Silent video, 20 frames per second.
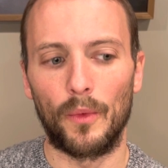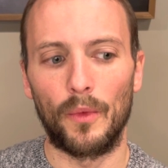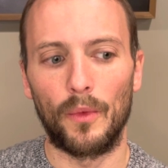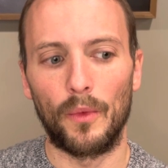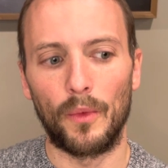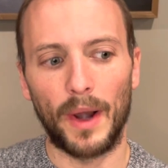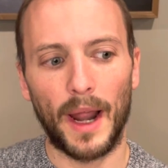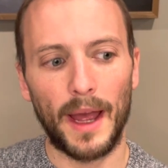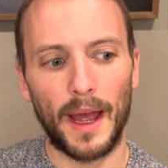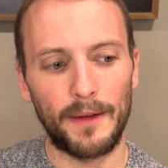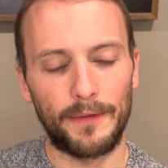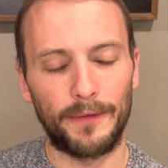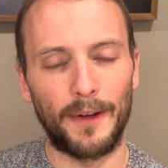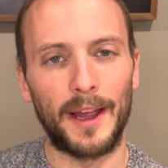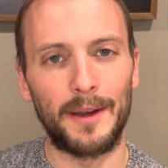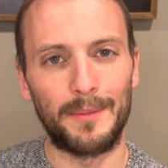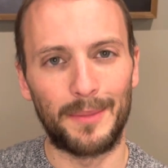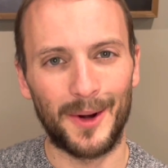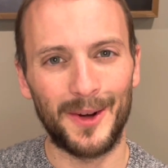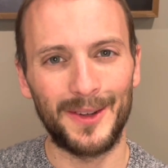what I
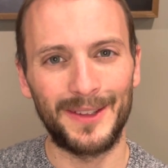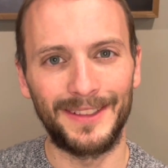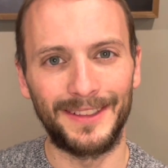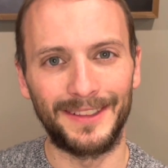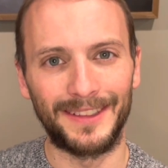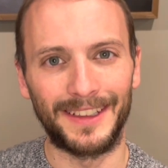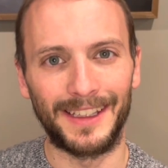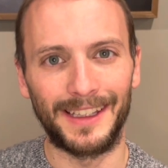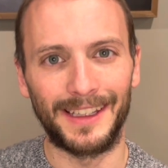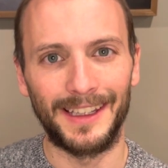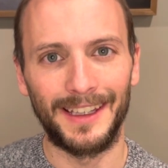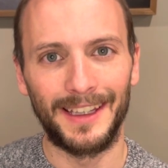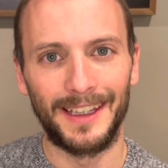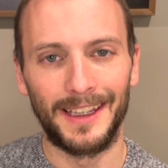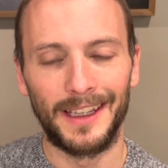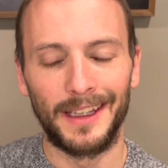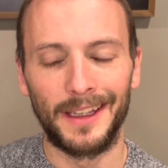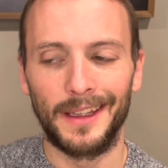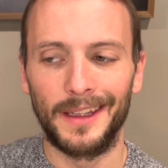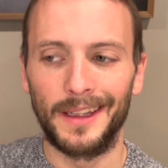find personally
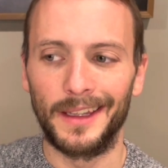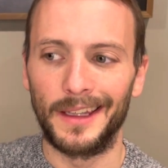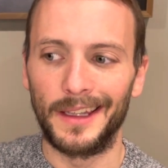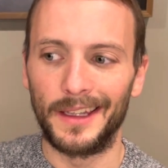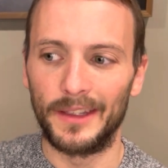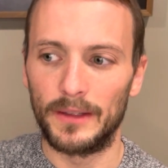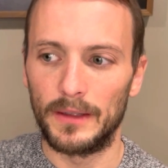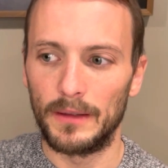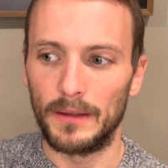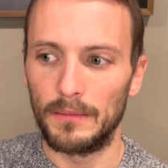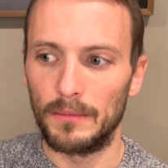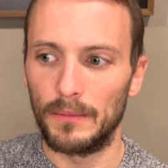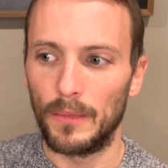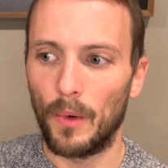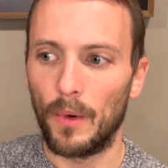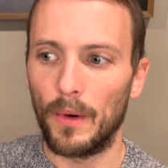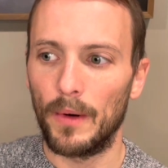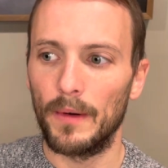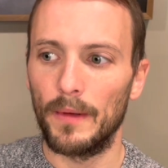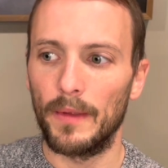is the
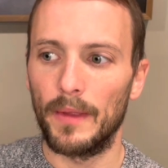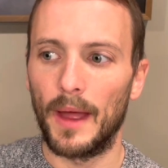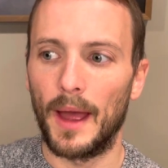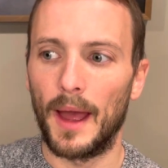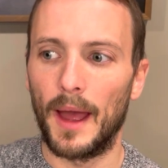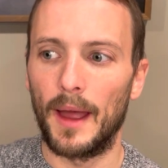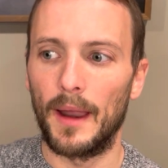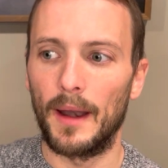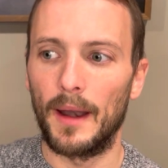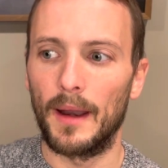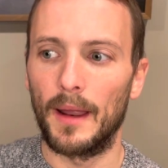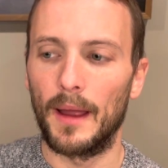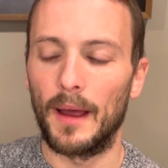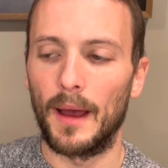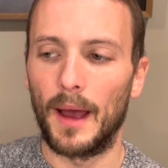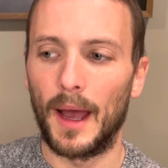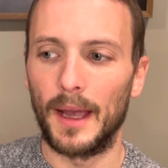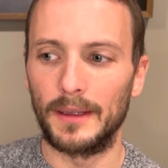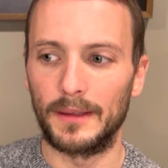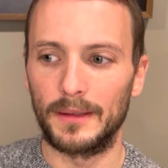more that
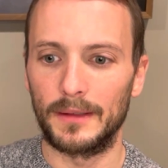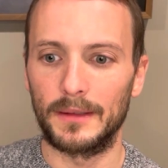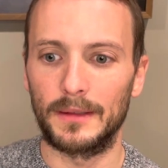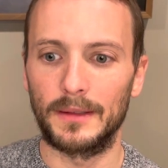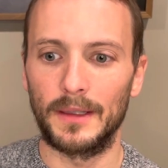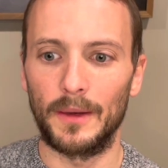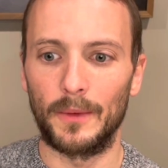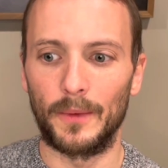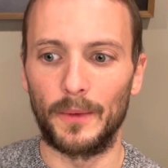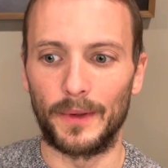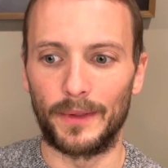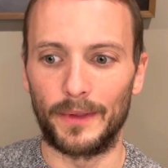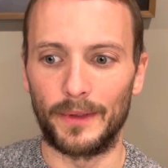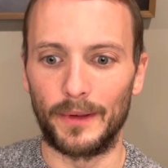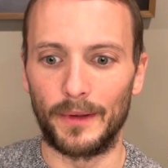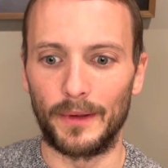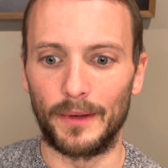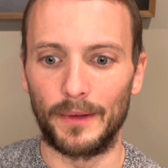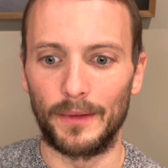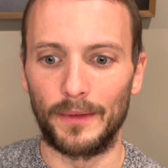I sit with
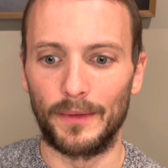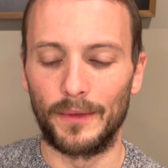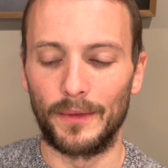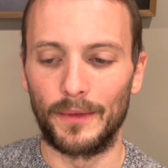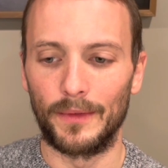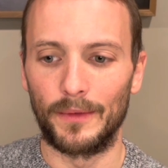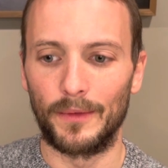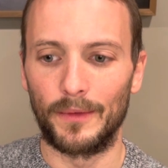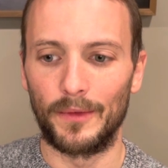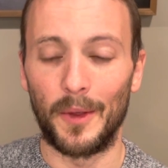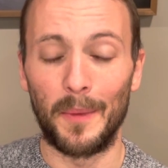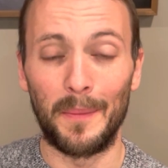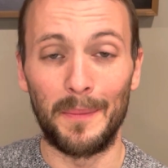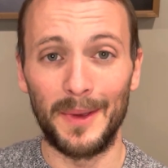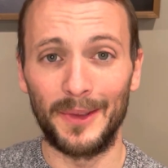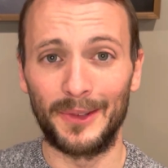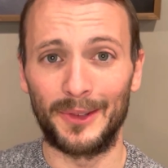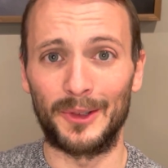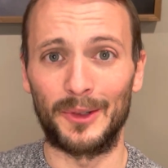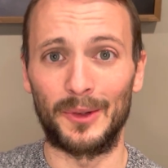the
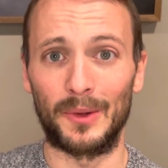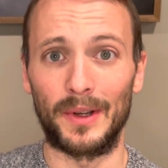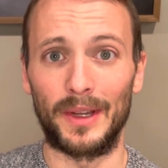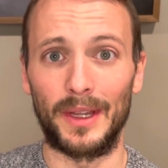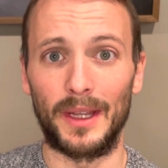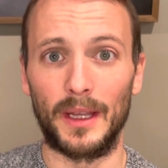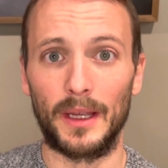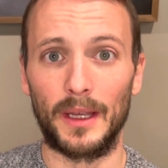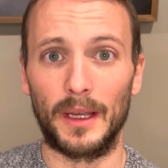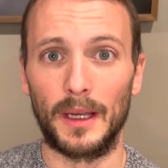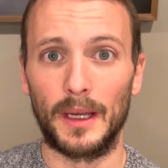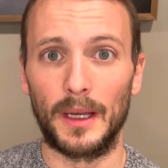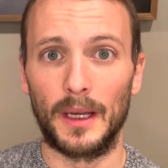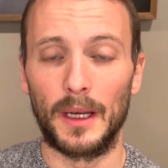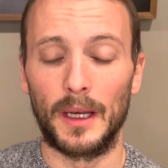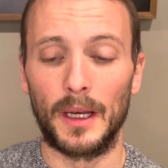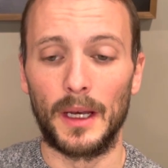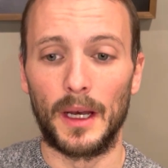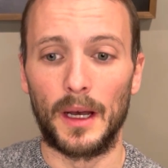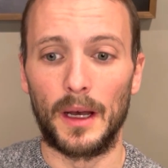mystery
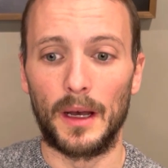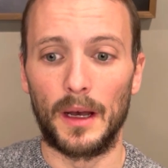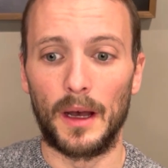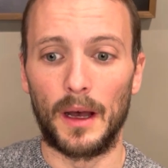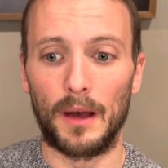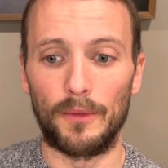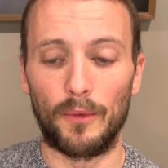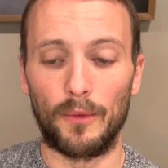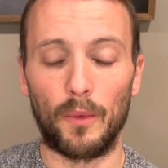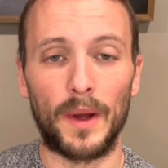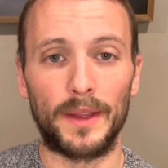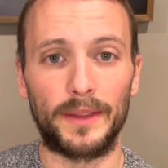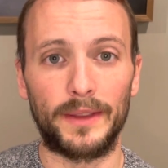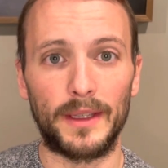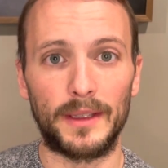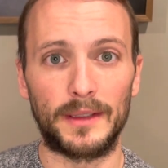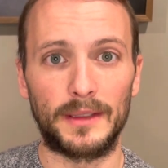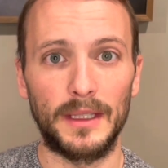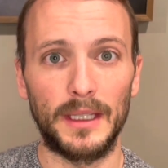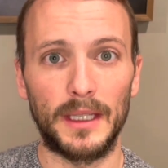of what
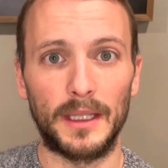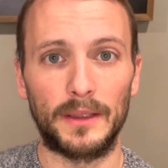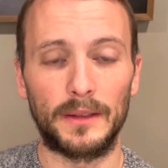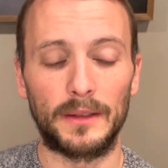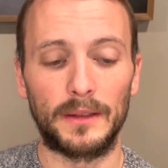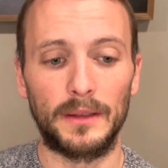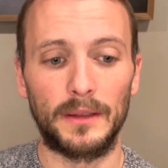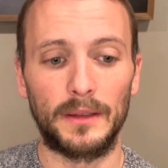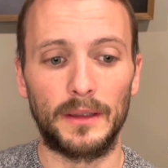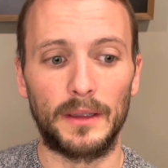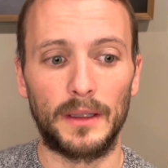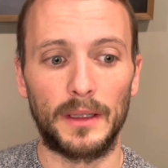this is,